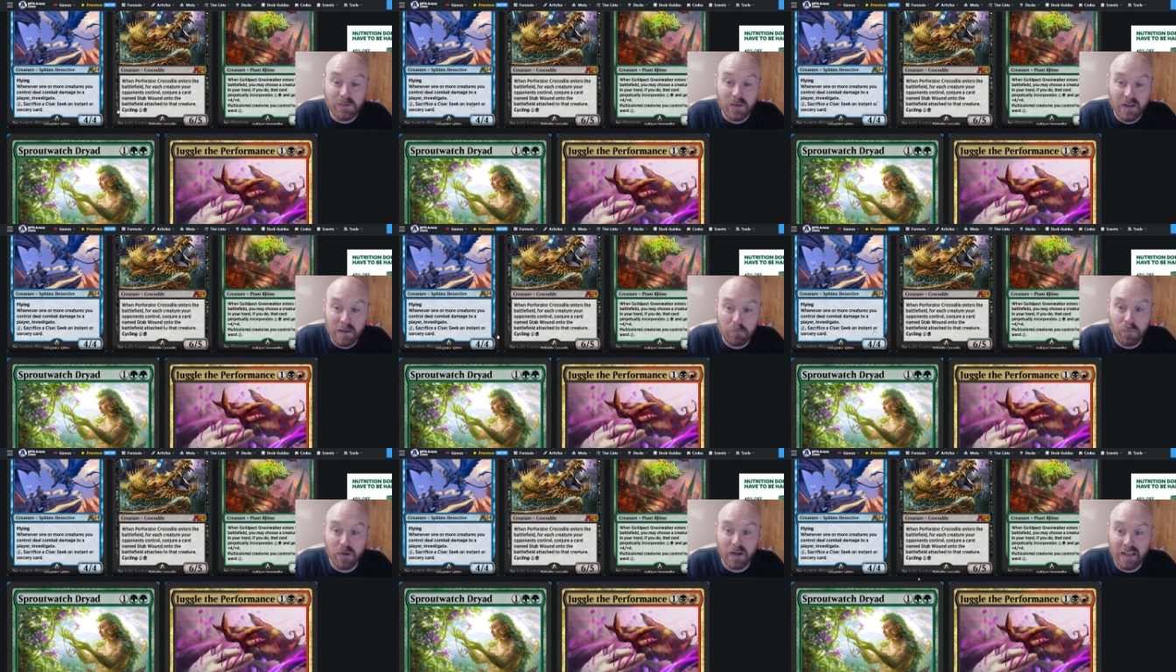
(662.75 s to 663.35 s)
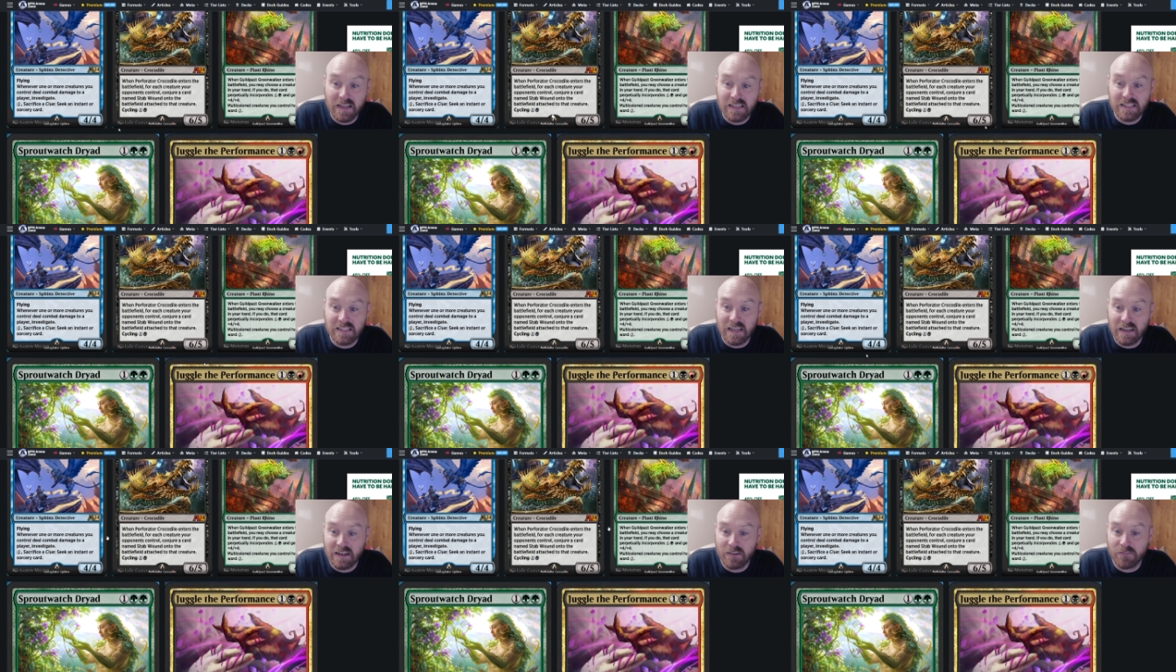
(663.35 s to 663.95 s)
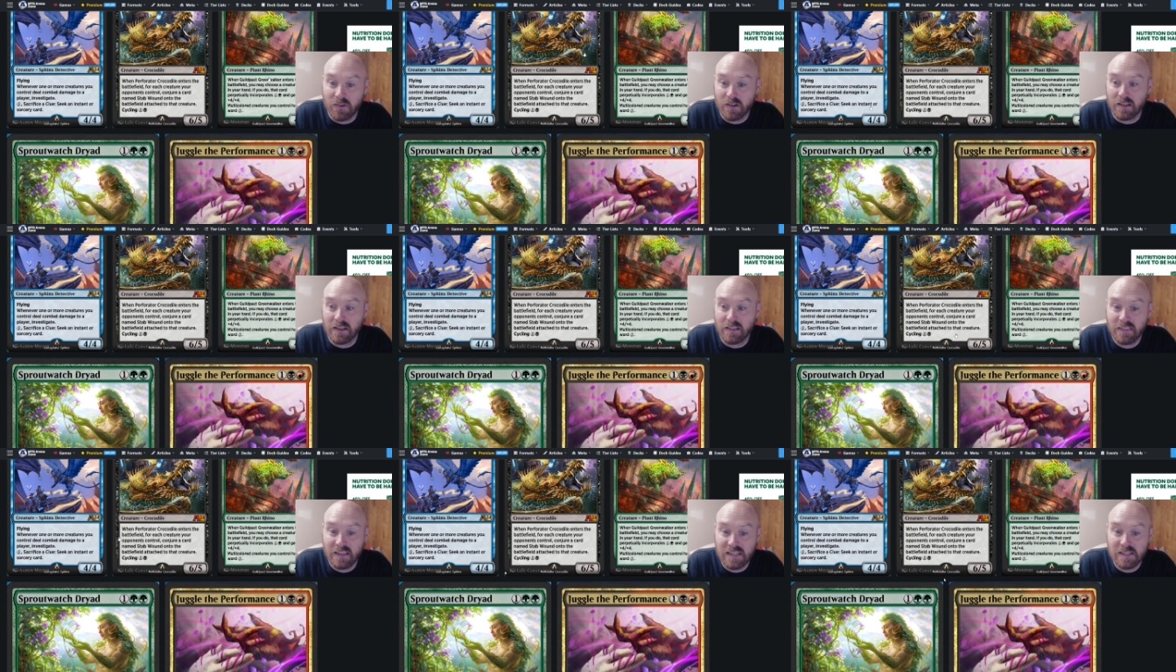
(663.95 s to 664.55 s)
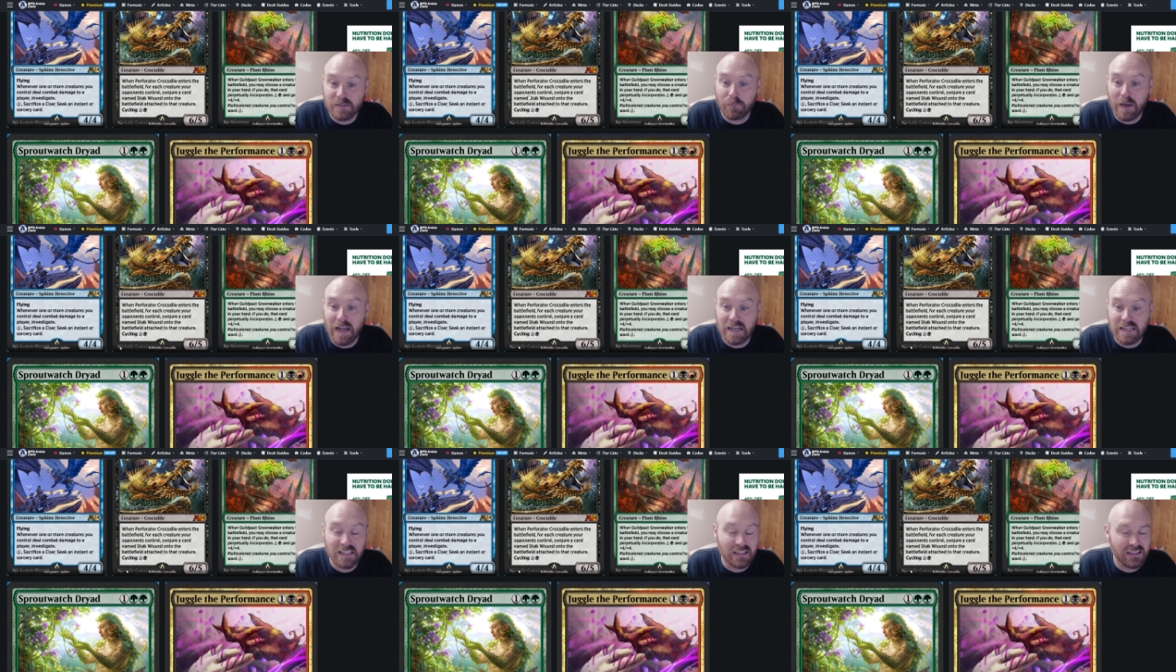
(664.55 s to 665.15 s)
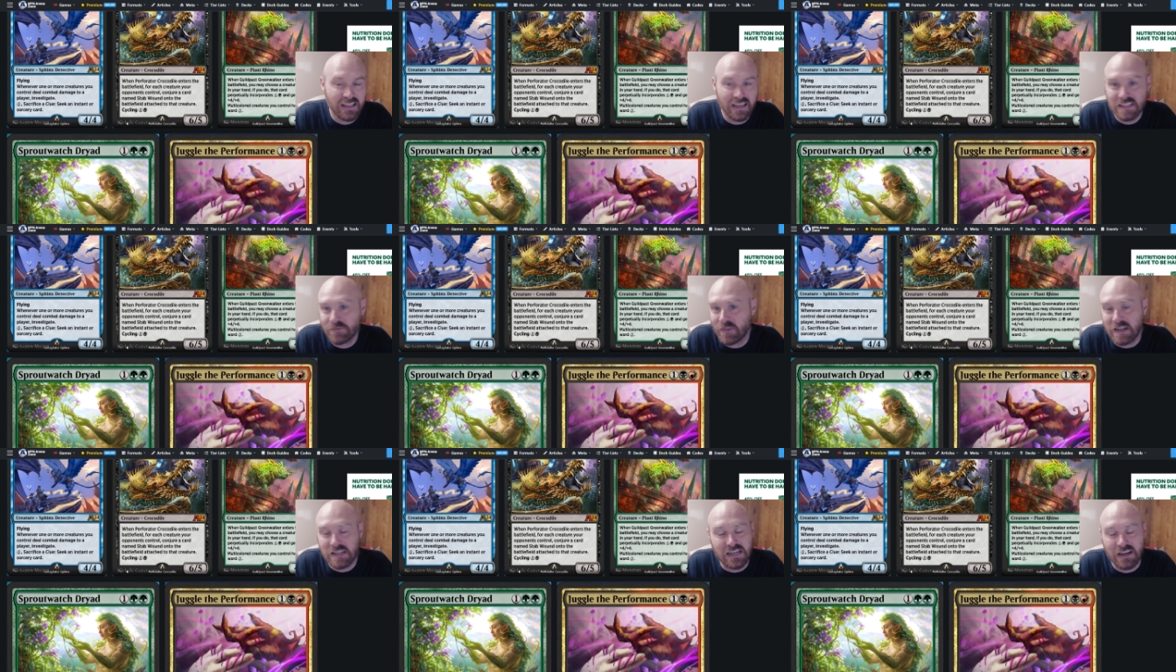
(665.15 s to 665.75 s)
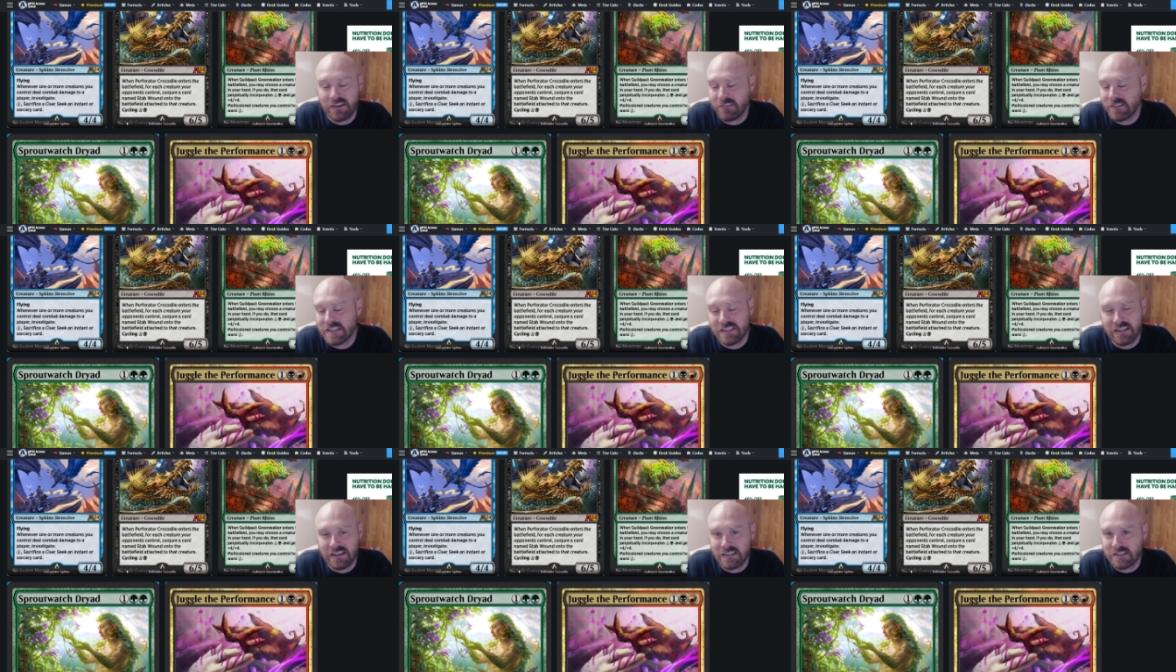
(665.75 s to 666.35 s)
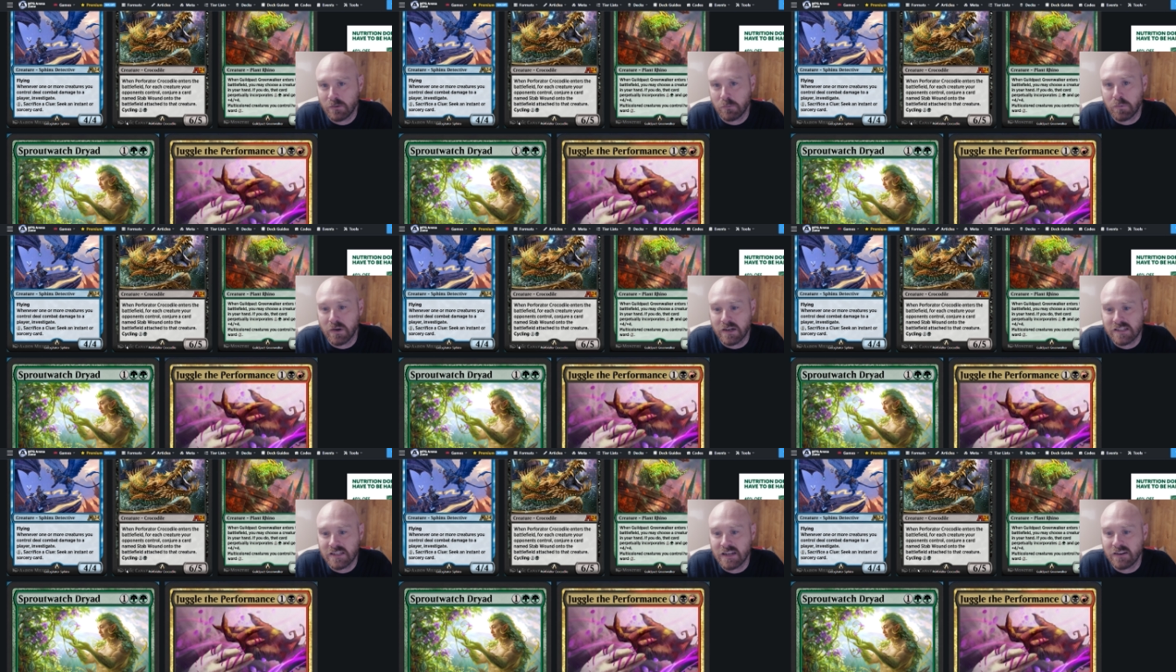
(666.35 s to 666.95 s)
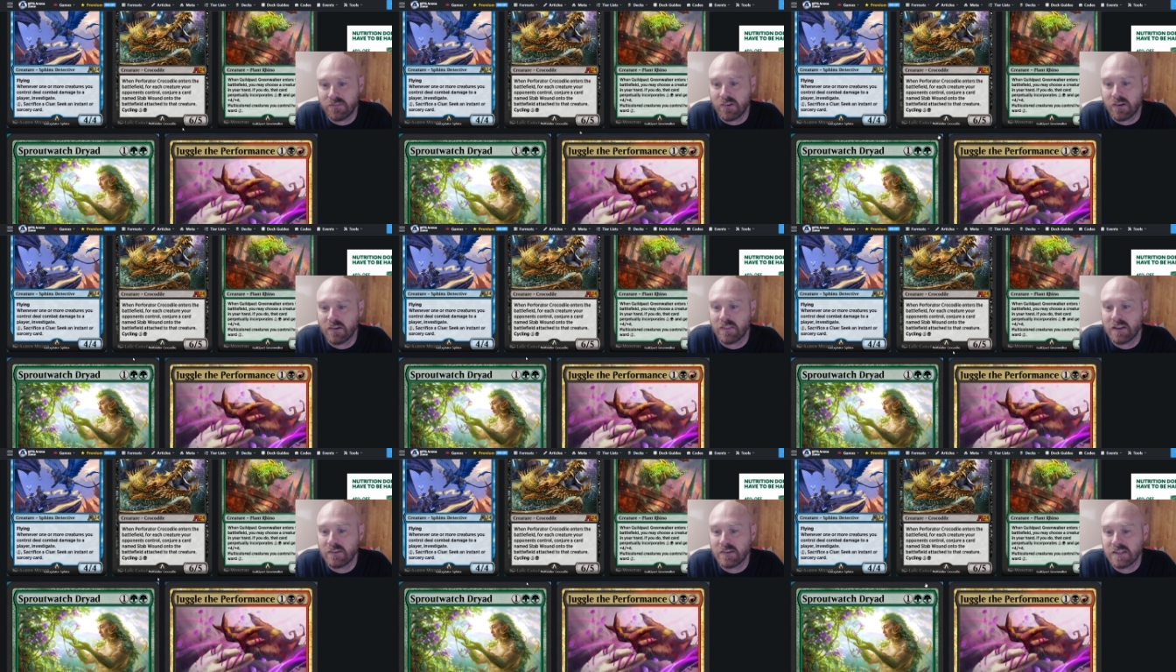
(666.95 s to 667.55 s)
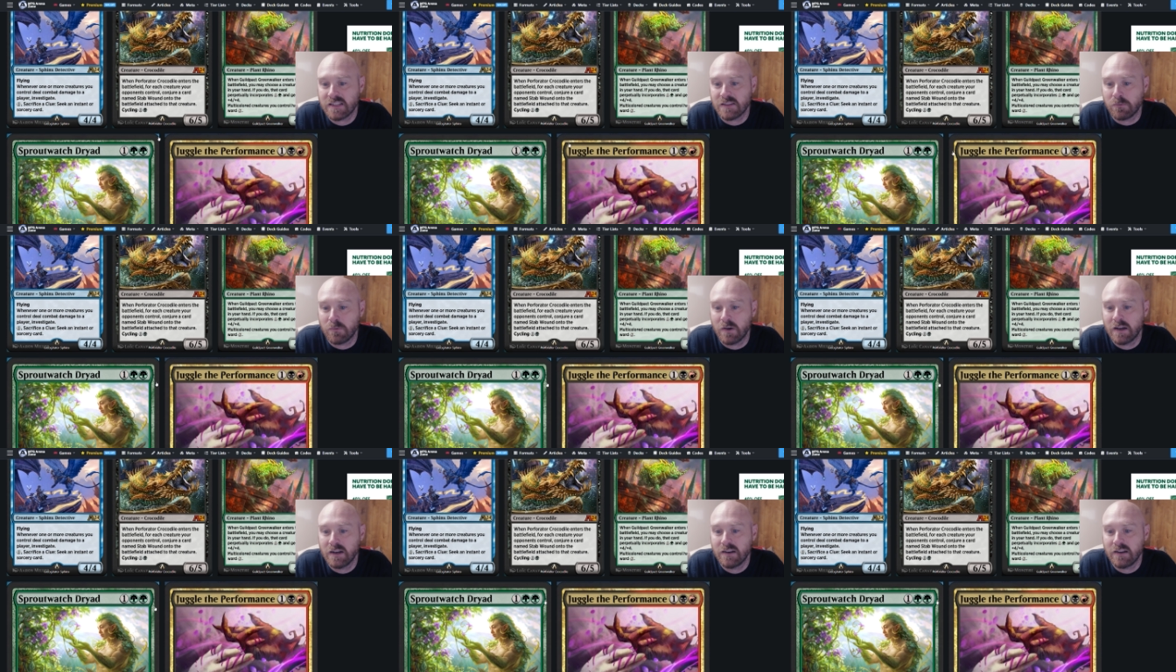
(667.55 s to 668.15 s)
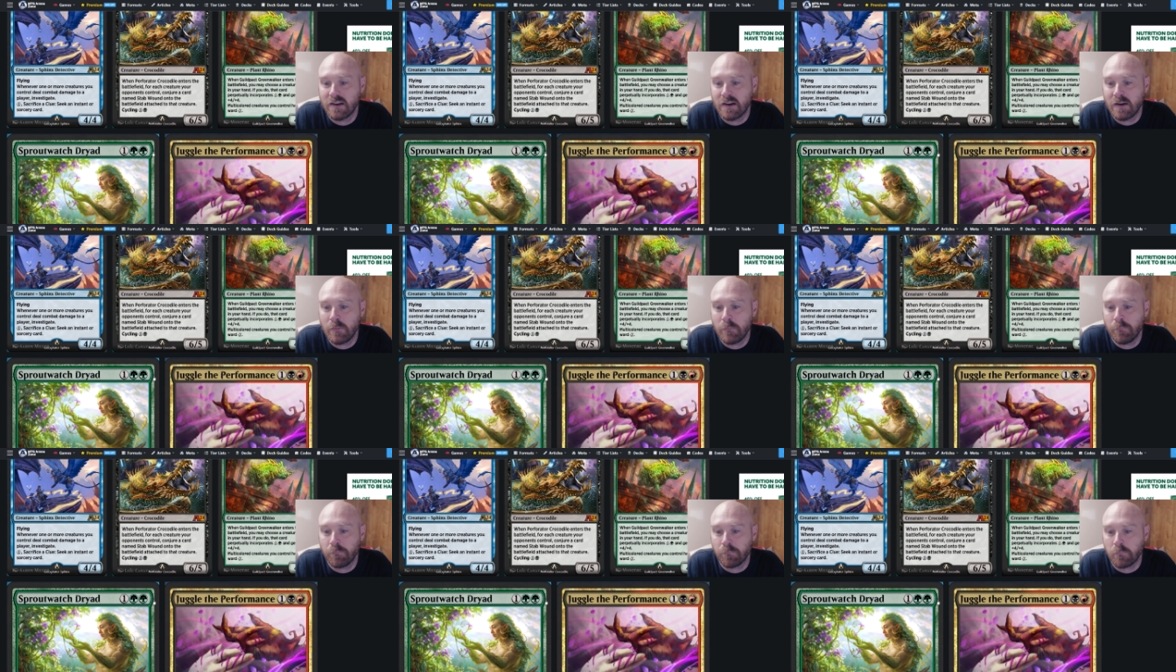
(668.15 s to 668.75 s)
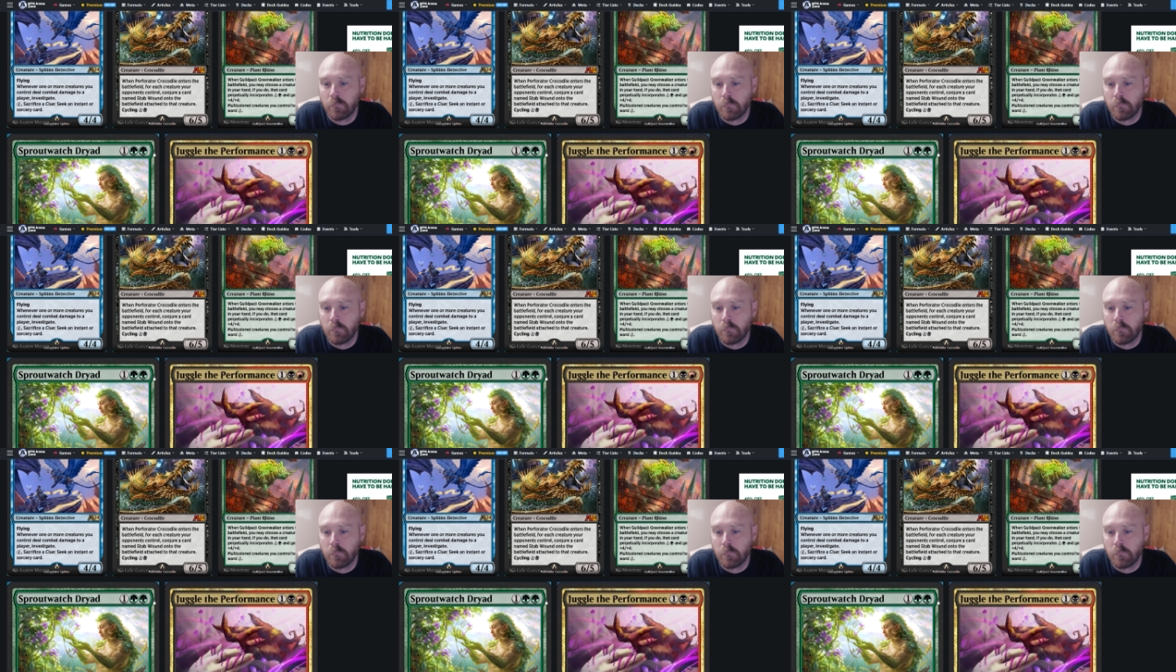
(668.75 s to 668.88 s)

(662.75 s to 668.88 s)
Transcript: one I'm pretty excited for, like this batch. The last batch I was not super excited for. There was the one,